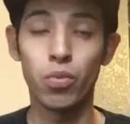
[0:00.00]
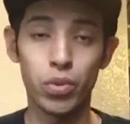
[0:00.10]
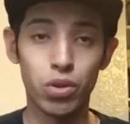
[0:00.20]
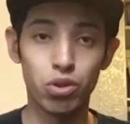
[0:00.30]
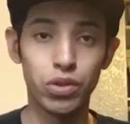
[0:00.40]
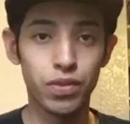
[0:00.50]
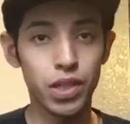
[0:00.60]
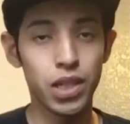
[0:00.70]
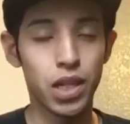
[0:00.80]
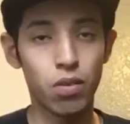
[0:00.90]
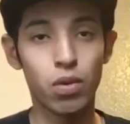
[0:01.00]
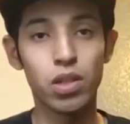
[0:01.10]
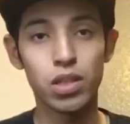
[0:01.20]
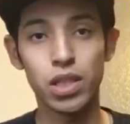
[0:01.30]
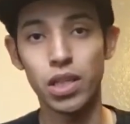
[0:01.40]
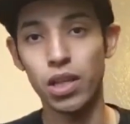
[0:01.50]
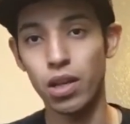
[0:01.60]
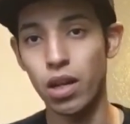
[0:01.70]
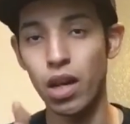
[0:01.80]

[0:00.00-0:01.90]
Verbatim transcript: when we go drifting, I want to see